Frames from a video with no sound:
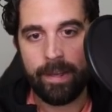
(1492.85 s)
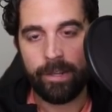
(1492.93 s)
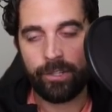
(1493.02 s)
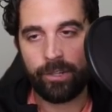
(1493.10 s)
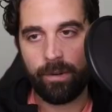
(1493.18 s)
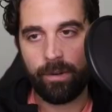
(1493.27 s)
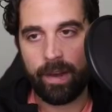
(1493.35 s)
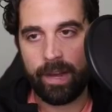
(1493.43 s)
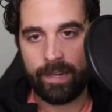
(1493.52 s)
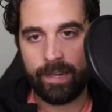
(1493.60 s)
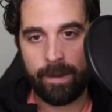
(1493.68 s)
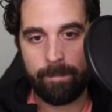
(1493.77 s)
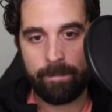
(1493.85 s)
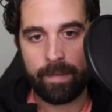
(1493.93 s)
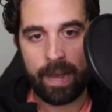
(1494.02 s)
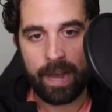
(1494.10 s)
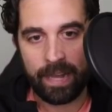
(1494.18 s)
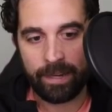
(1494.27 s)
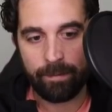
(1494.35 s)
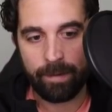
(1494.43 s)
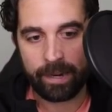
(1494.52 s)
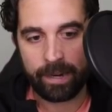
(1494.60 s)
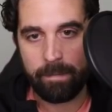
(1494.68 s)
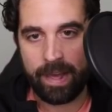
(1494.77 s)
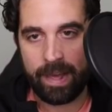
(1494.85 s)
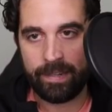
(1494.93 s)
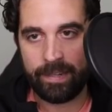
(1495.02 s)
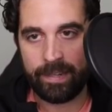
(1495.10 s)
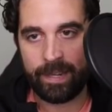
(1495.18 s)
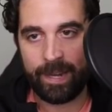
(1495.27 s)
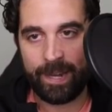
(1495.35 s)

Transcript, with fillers: So I'd highly recommend,